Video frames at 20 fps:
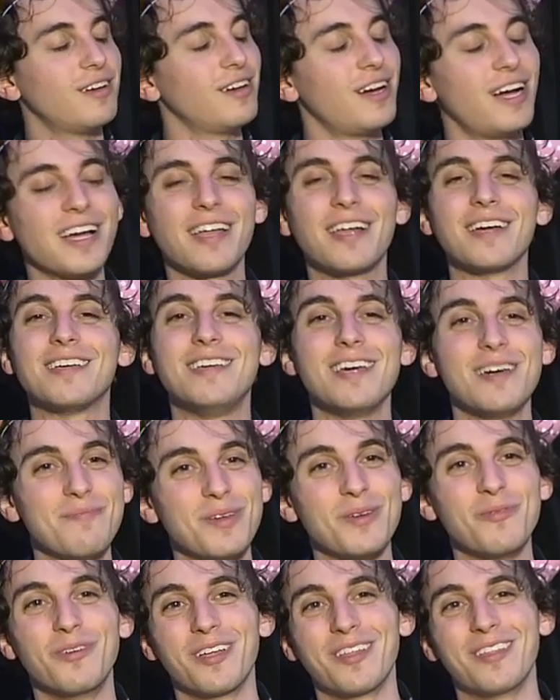I gotta get
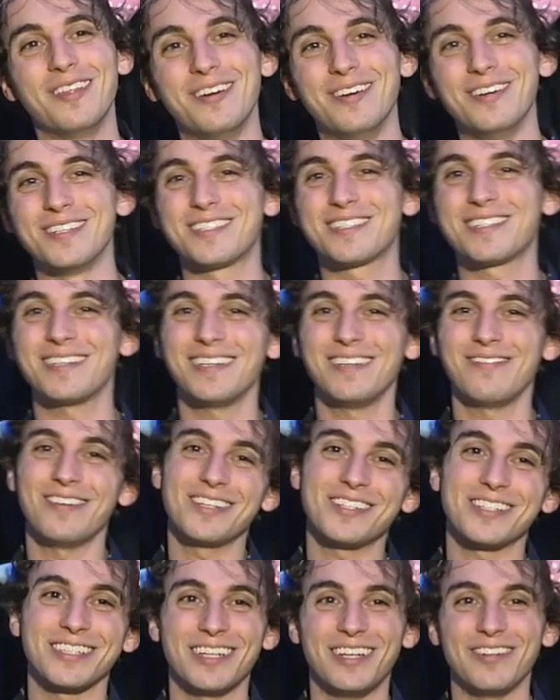me one of those.
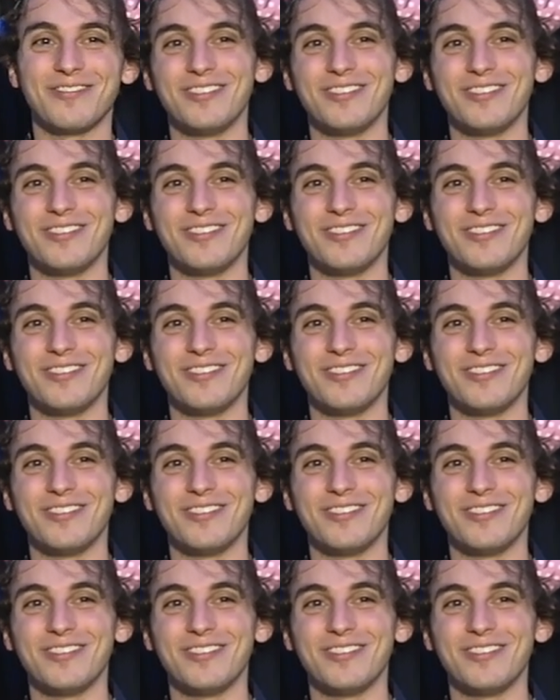Eventually I'll